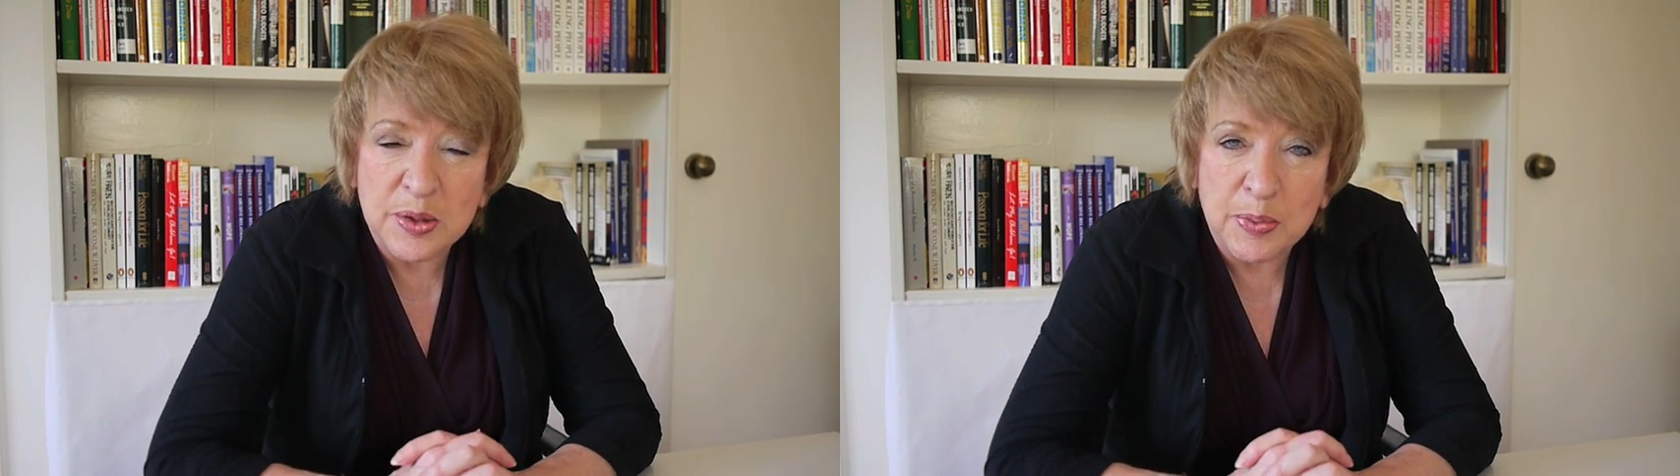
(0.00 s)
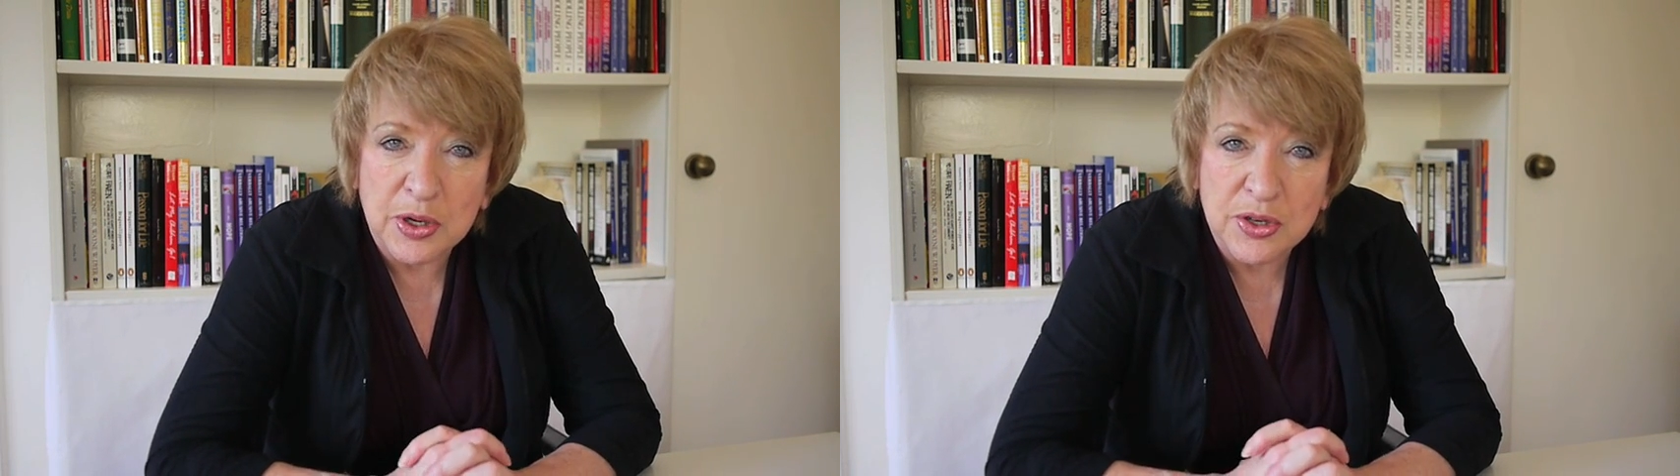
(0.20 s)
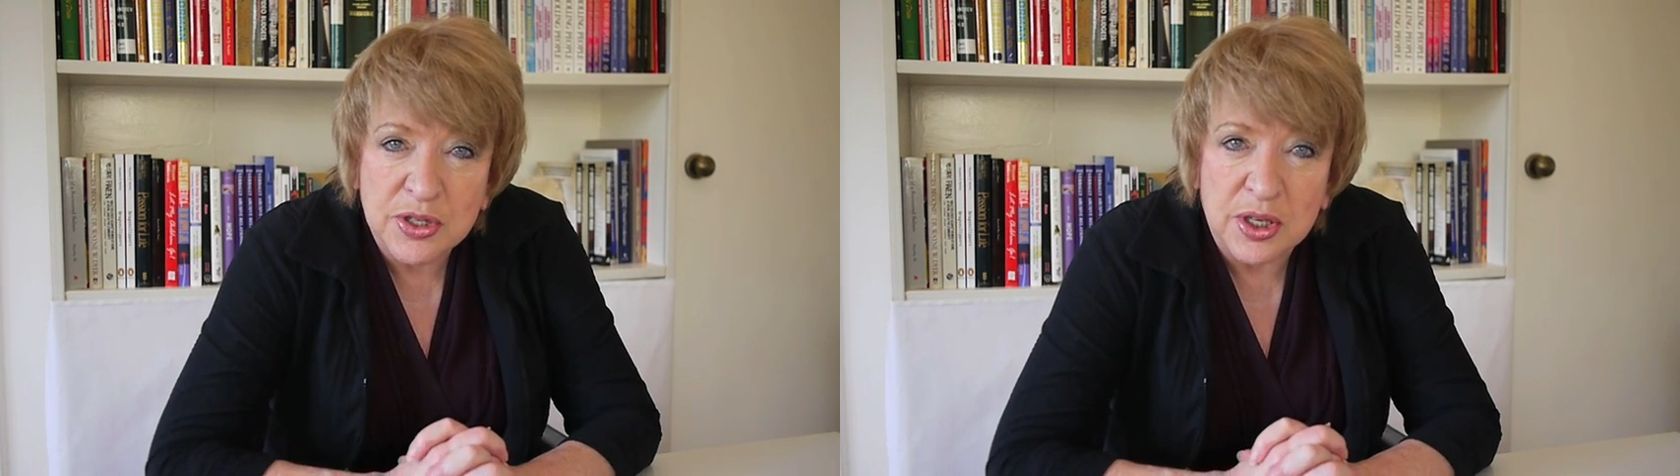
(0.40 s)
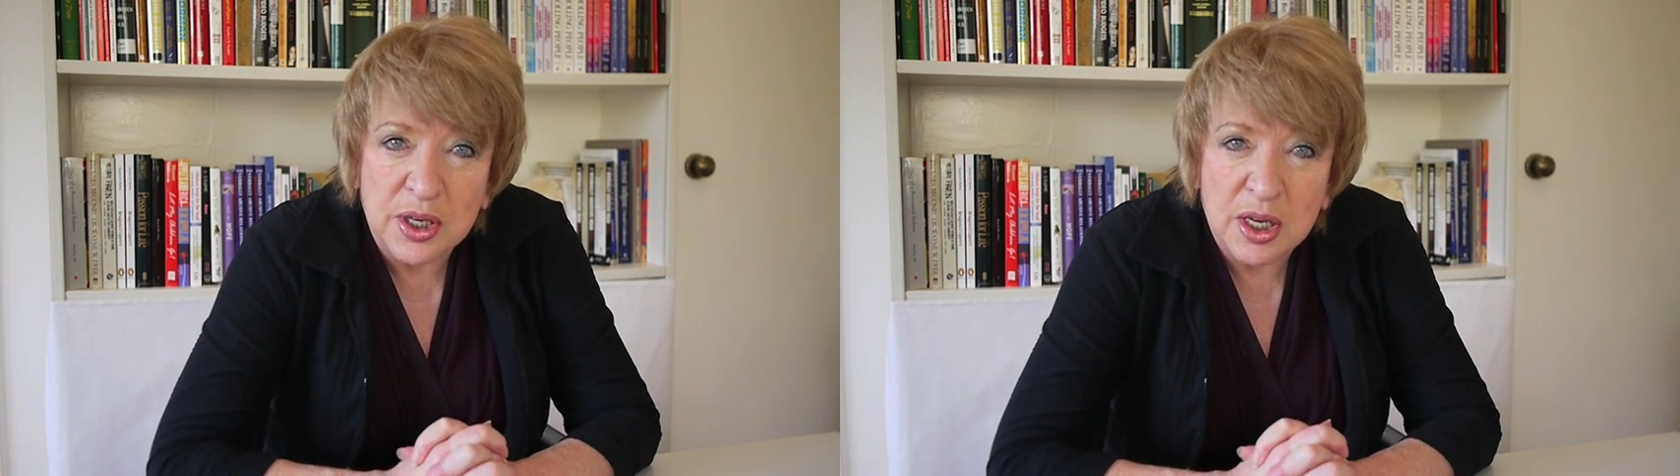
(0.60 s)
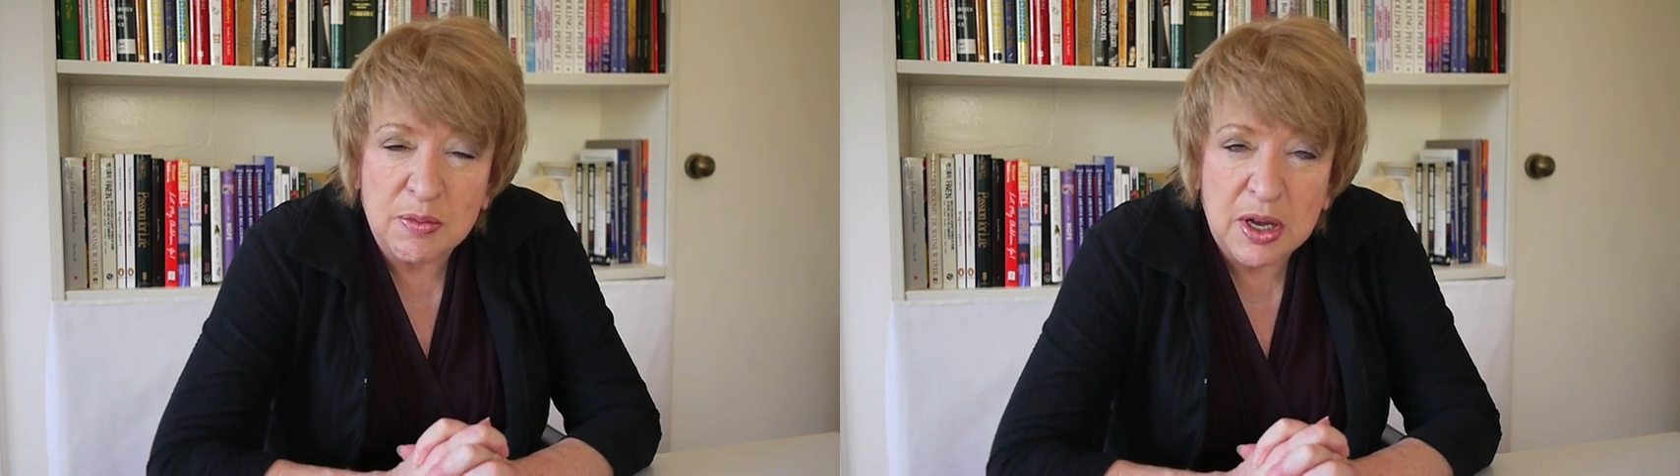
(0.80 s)
person,
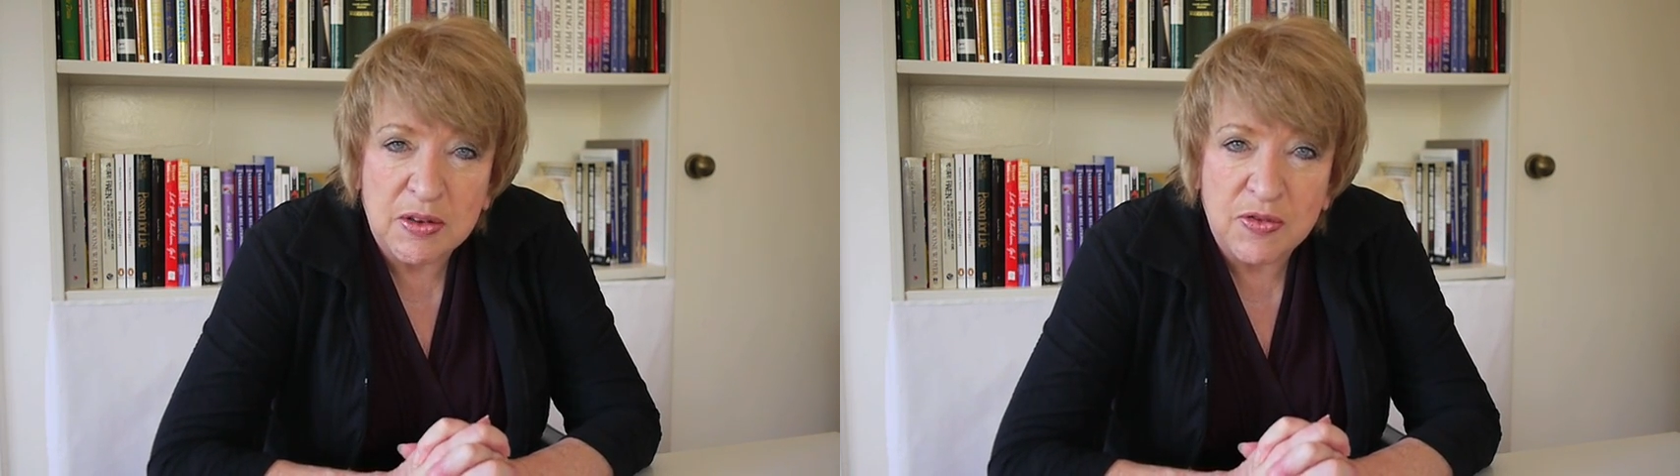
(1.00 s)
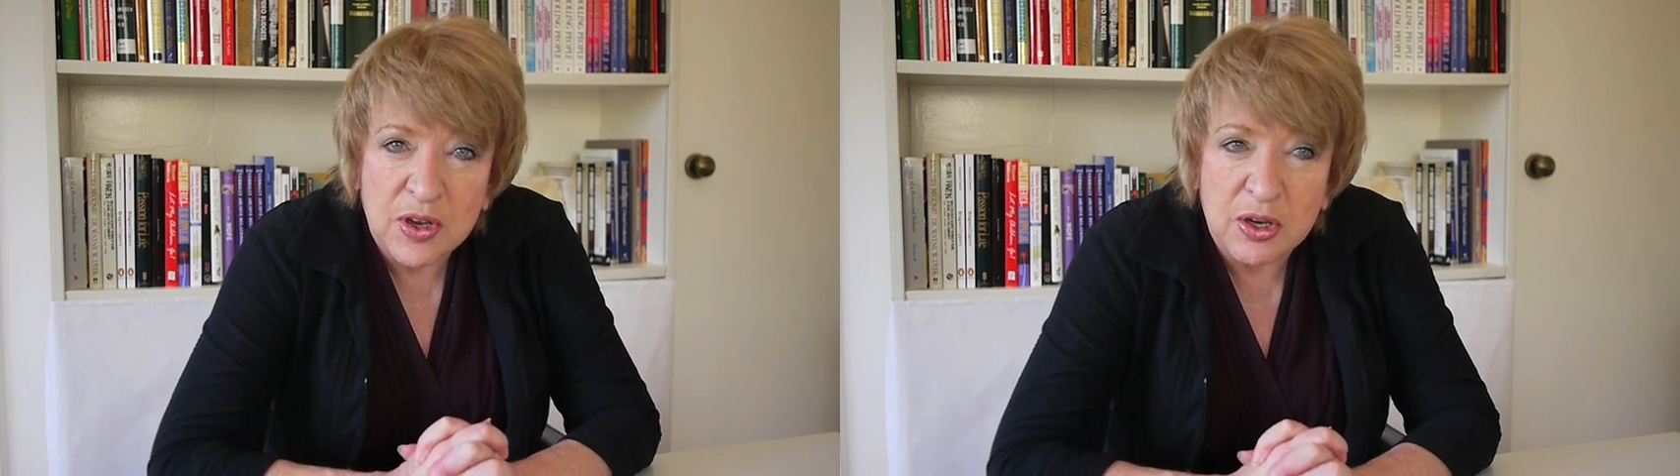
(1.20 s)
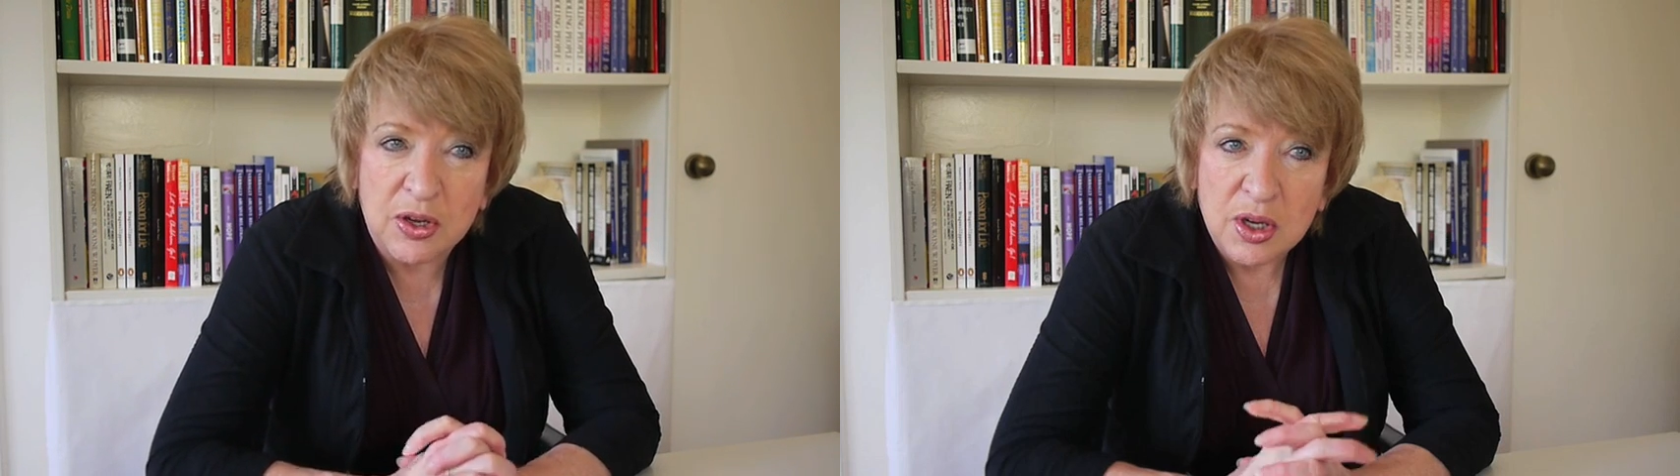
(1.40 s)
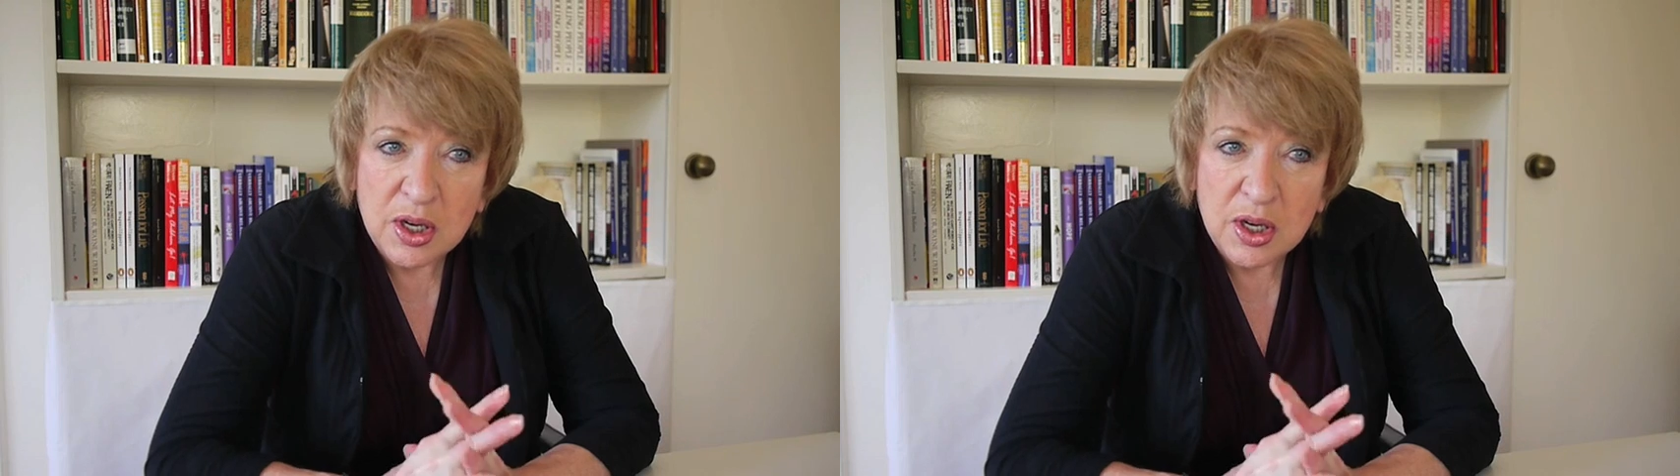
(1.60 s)
he may feel